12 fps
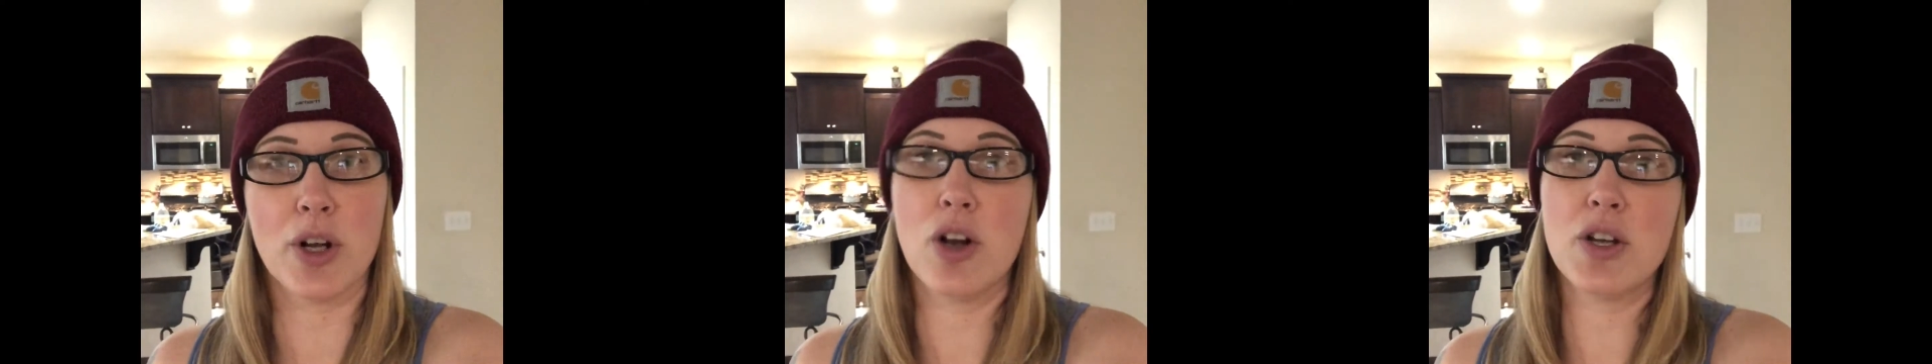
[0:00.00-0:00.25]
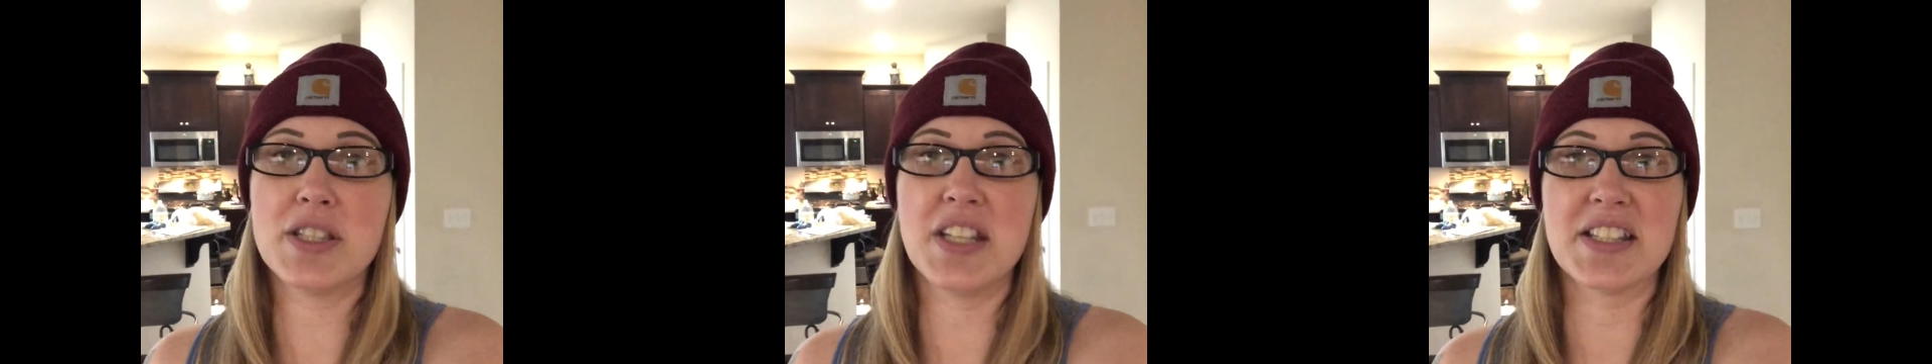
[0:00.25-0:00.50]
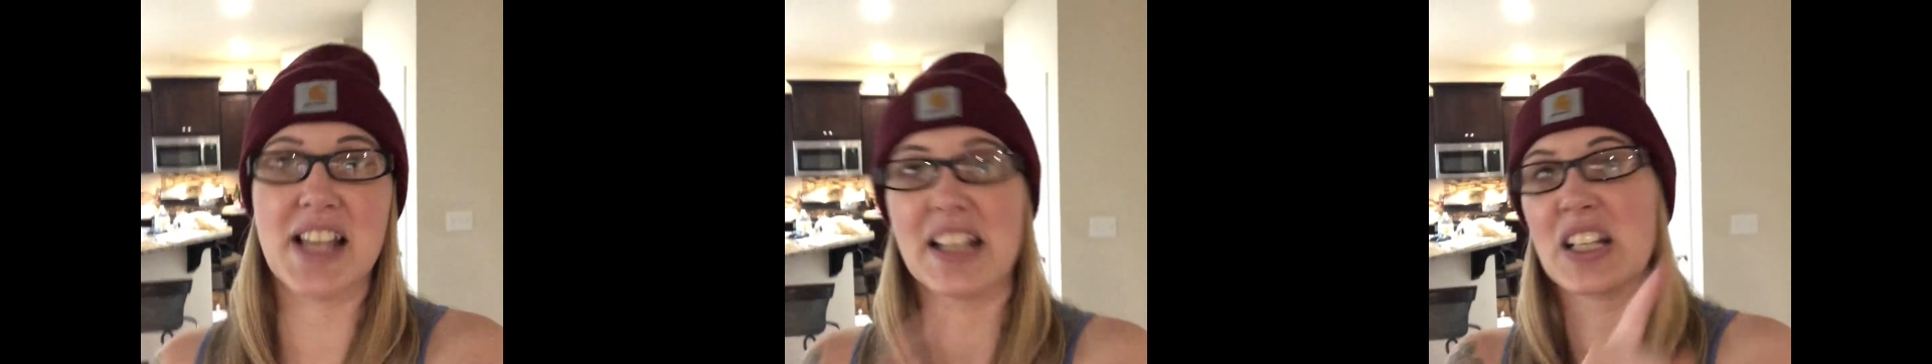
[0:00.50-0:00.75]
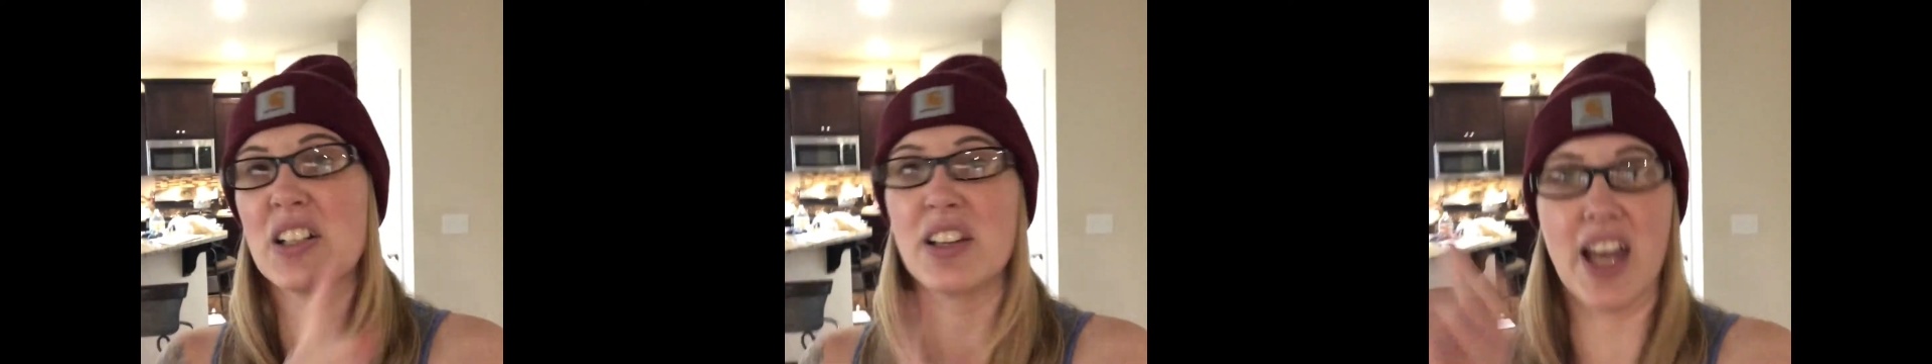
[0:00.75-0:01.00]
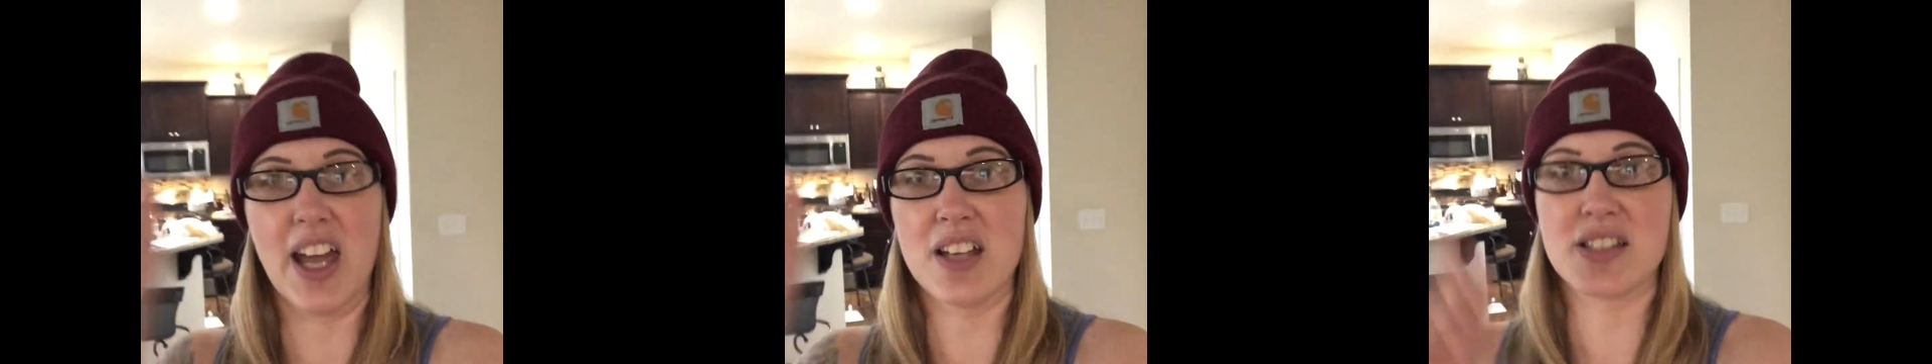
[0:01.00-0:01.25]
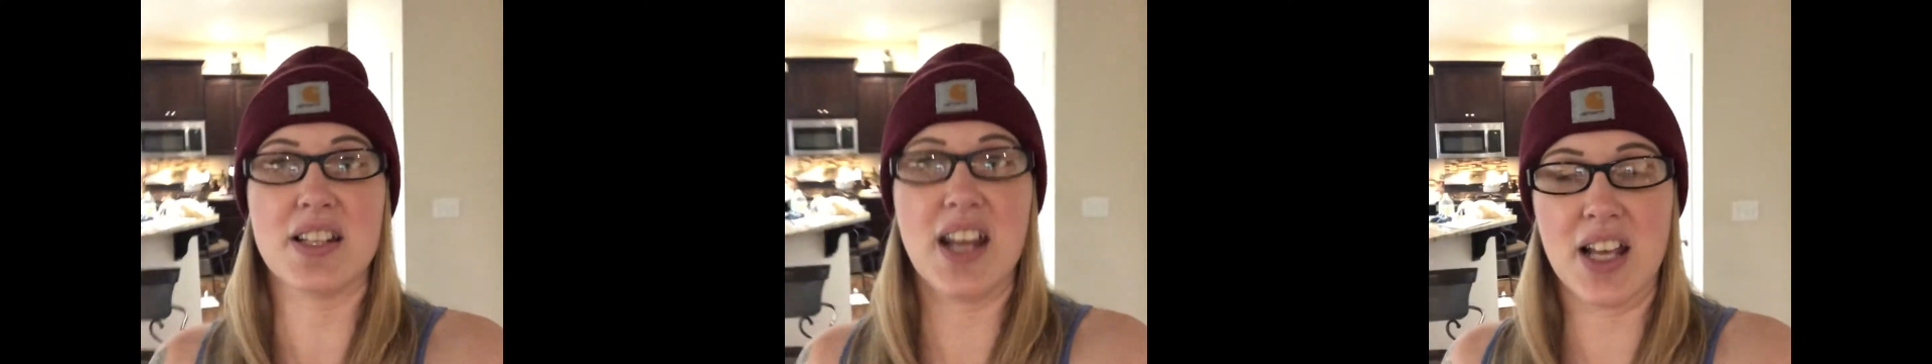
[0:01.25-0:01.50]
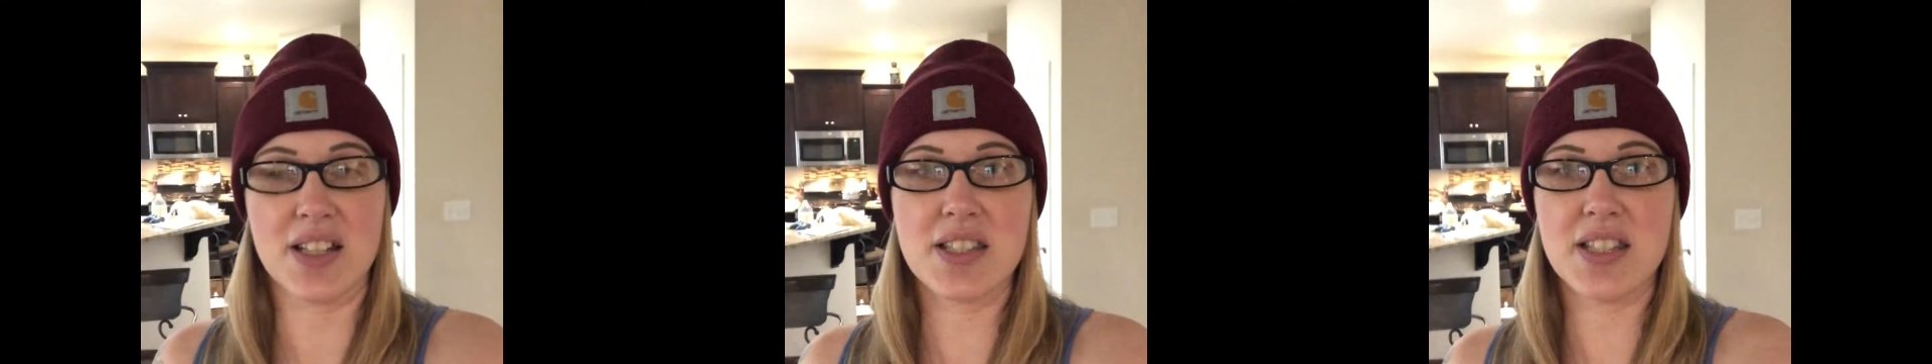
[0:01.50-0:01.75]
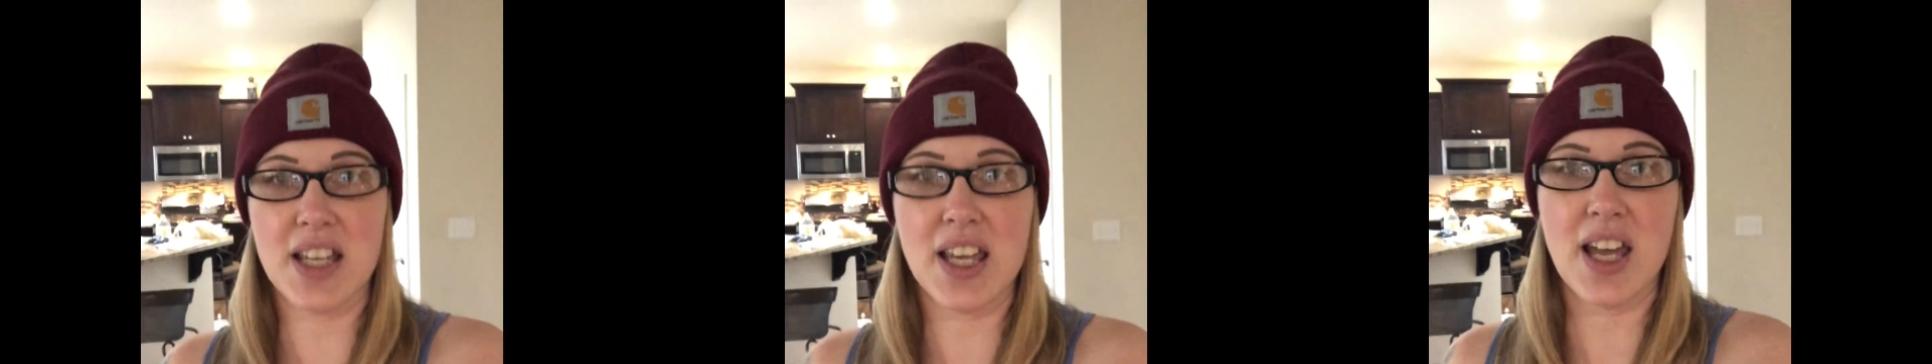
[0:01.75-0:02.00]
and all you see is like little legs and hands
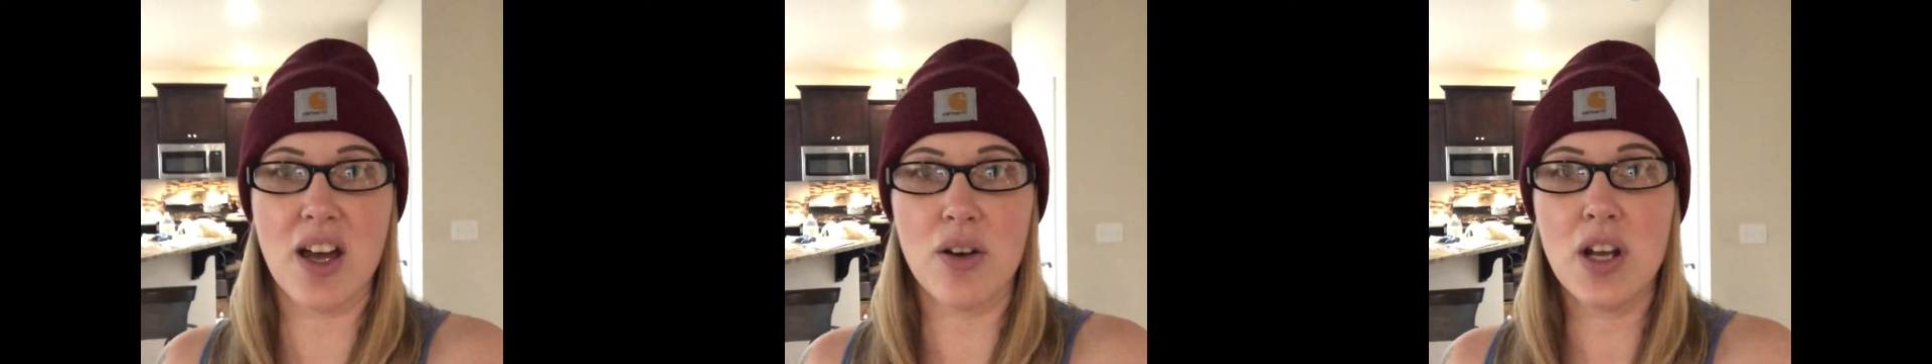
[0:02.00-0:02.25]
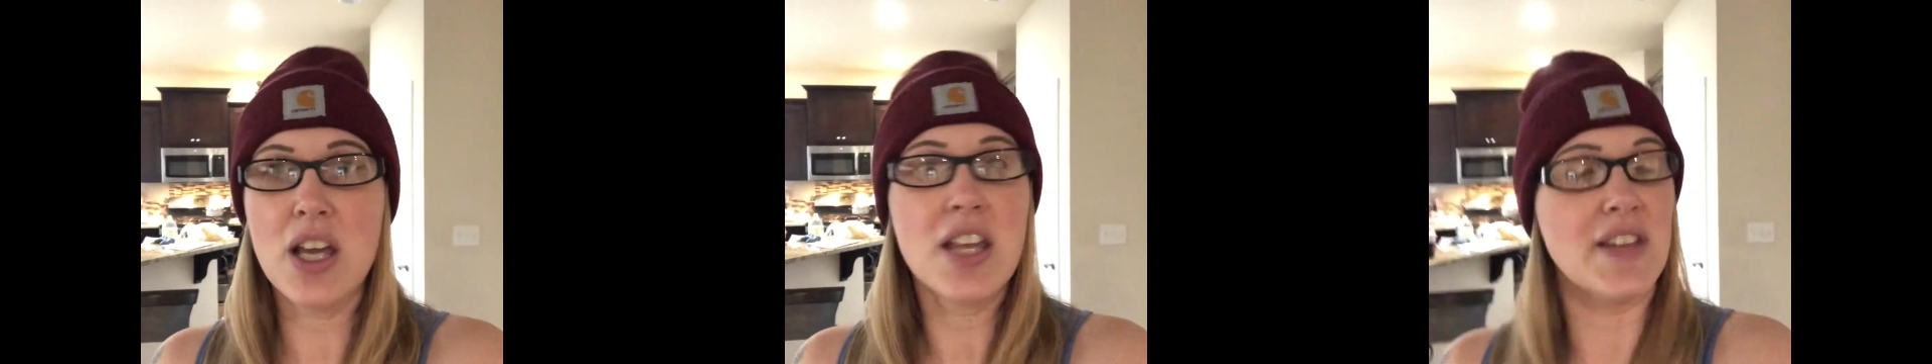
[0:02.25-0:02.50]
sticking out.